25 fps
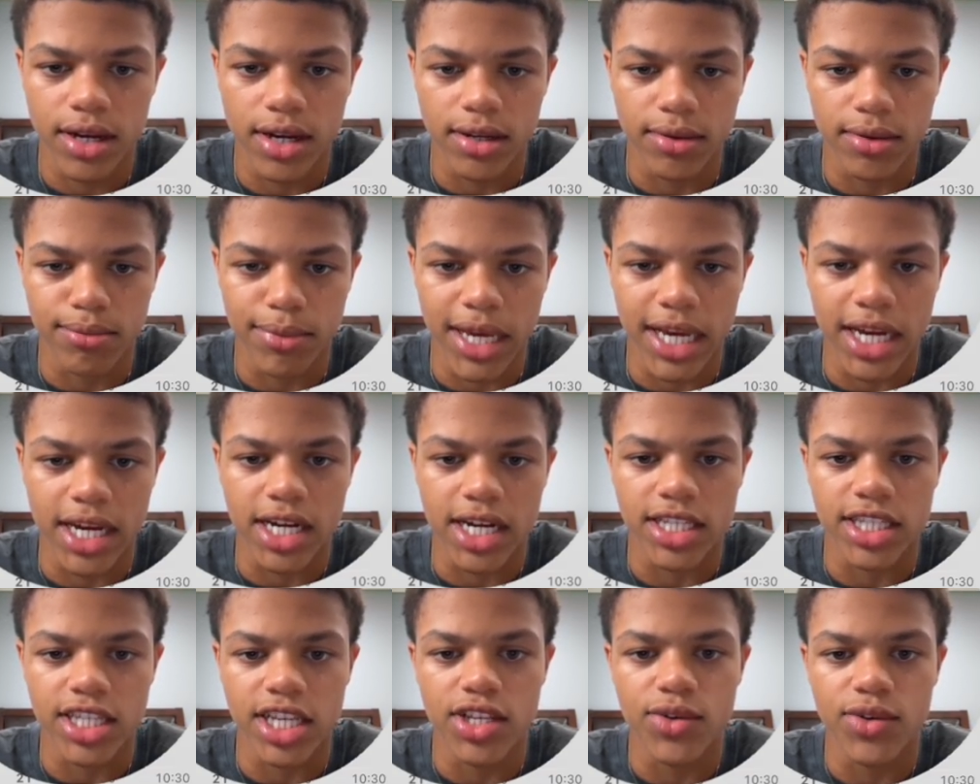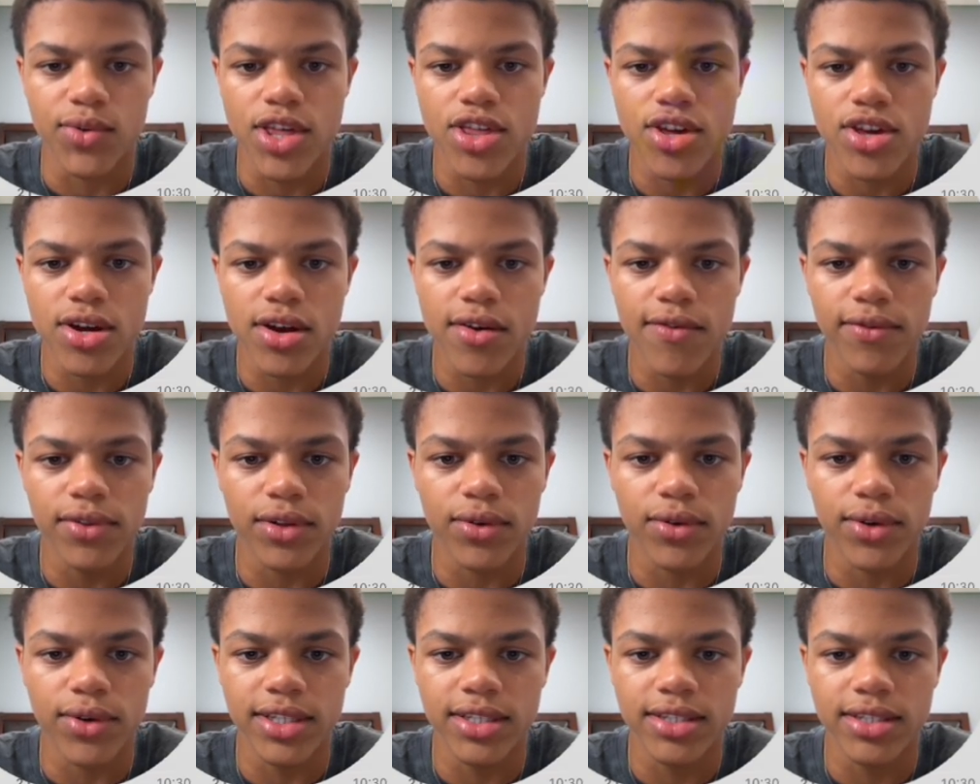make a continuation
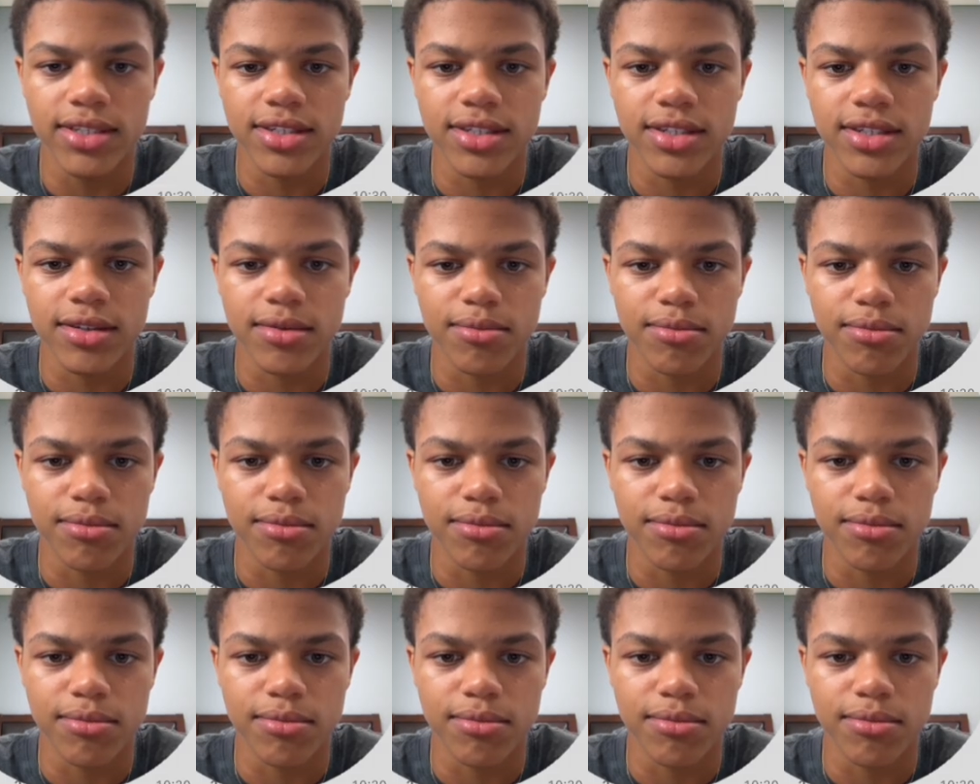confluence.